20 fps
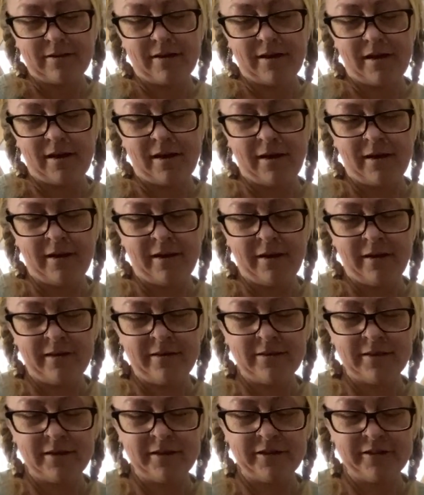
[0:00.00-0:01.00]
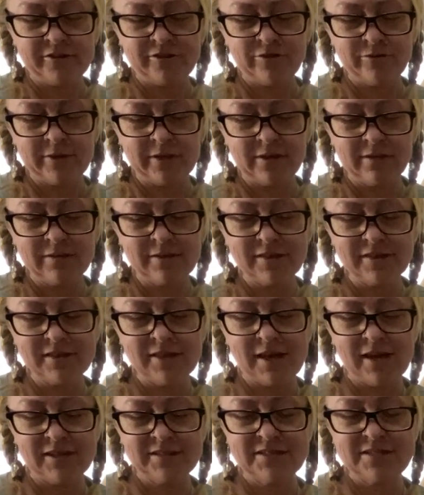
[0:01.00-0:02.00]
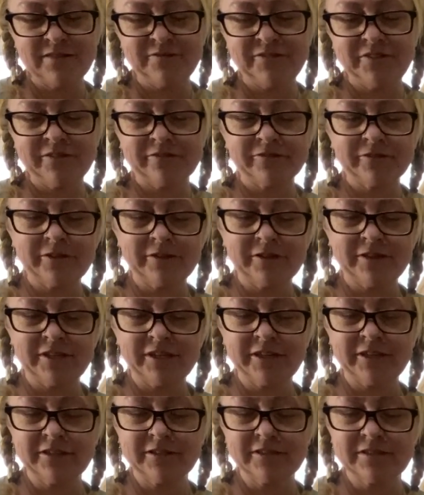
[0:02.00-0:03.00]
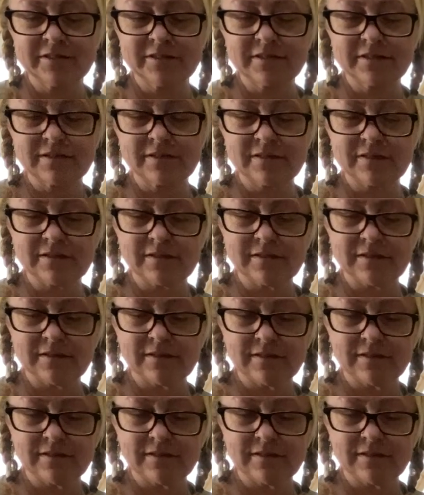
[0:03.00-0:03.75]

I like doing lots of different things.